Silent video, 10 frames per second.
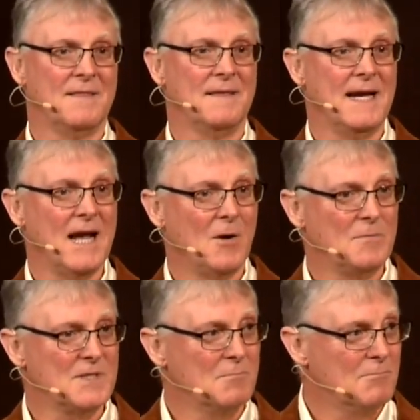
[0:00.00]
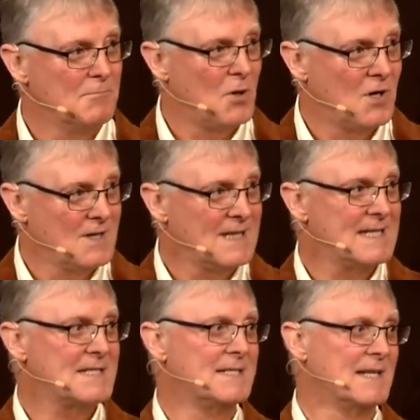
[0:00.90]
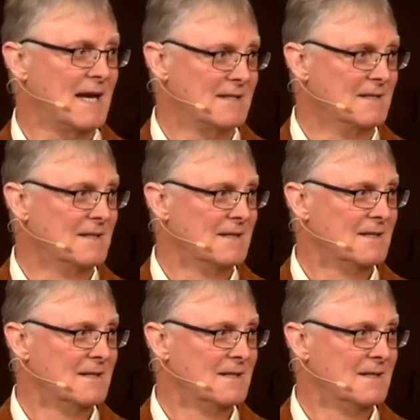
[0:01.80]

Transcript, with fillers: They helped to put this together